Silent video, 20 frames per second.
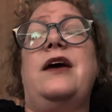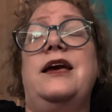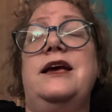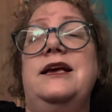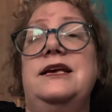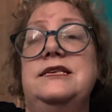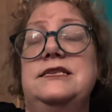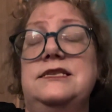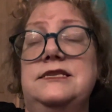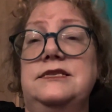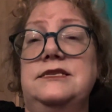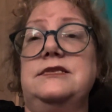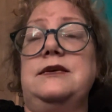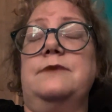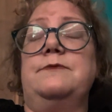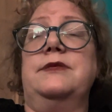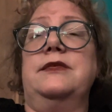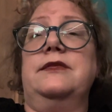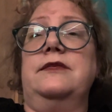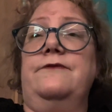isn't
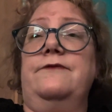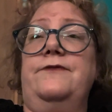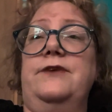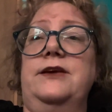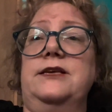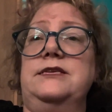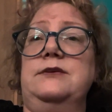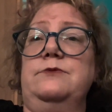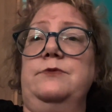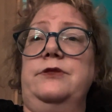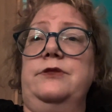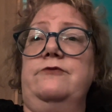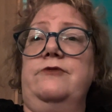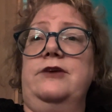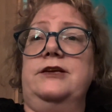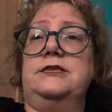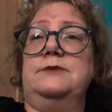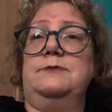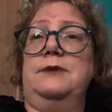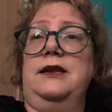something that fits in with the
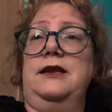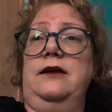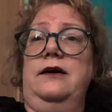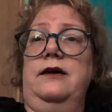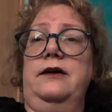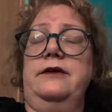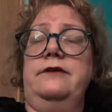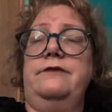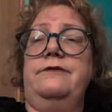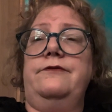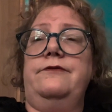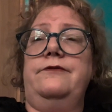rest of my life.